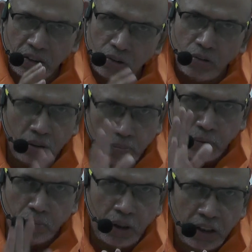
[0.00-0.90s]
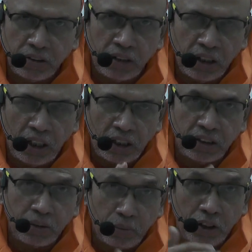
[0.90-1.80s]
Saguna Brahma is real
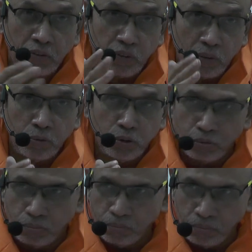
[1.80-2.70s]
and separate from you.